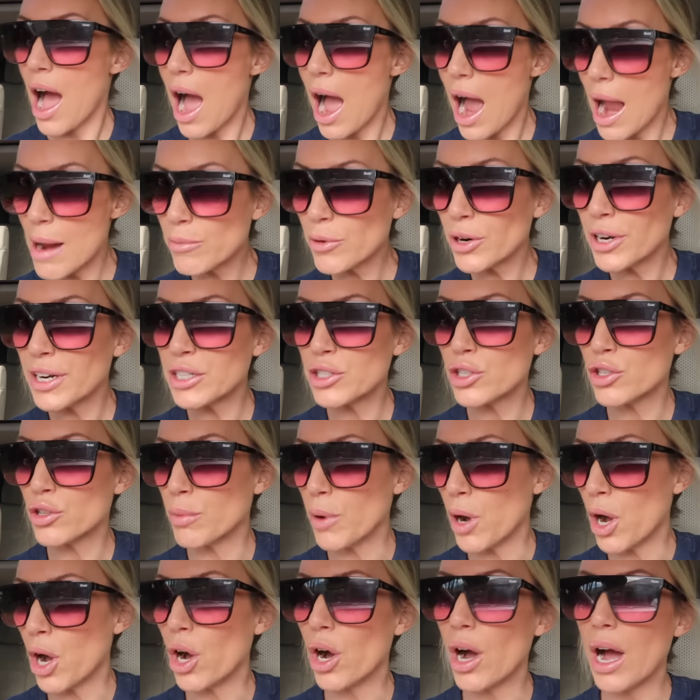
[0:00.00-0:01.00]
I'm running to the
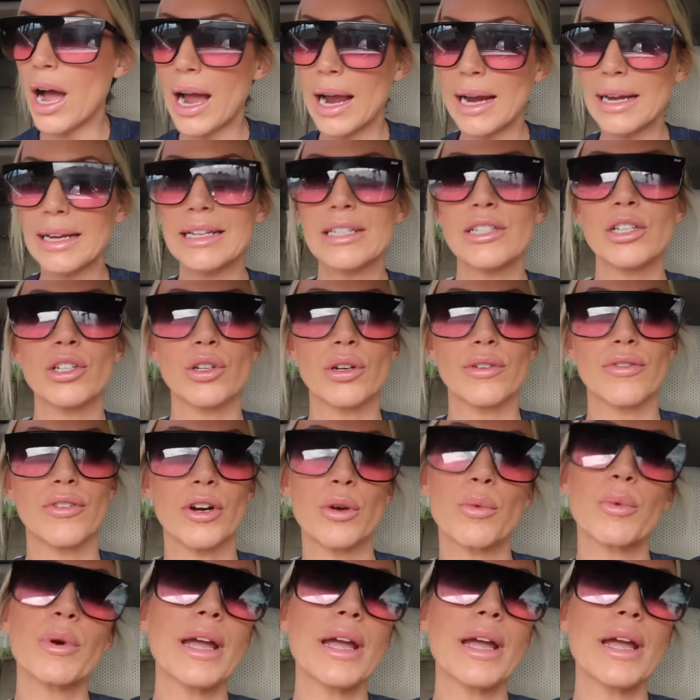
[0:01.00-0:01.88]
mall. I need to look for it.